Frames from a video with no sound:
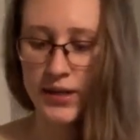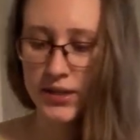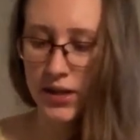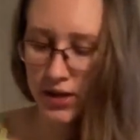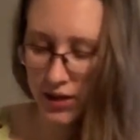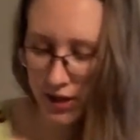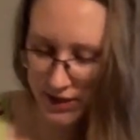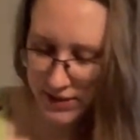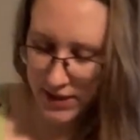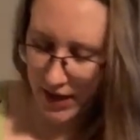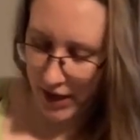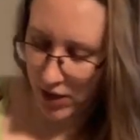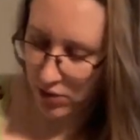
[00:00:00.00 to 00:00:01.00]
It's got a nice
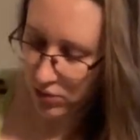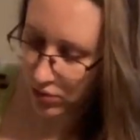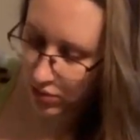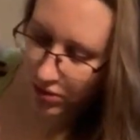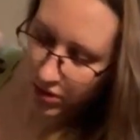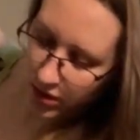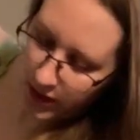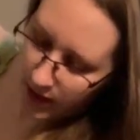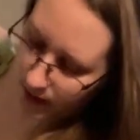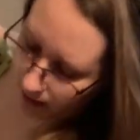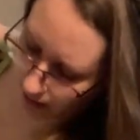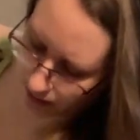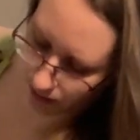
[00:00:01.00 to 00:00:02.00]
handle on it. I
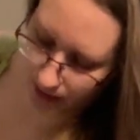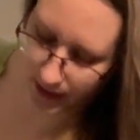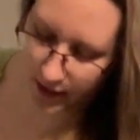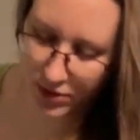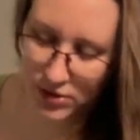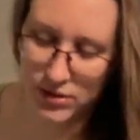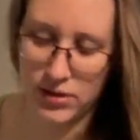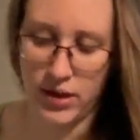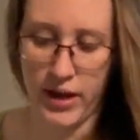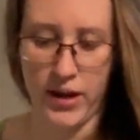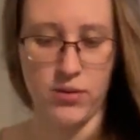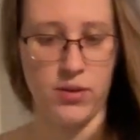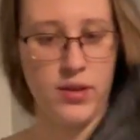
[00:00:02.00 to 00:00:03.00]
think there's some
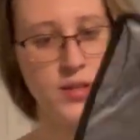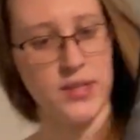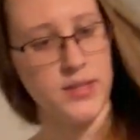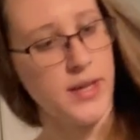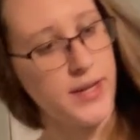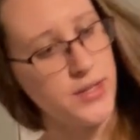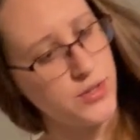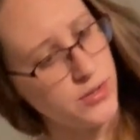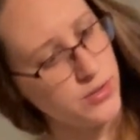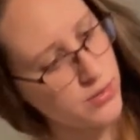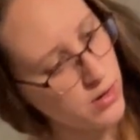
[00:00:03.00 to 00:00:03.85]
handle on this side too.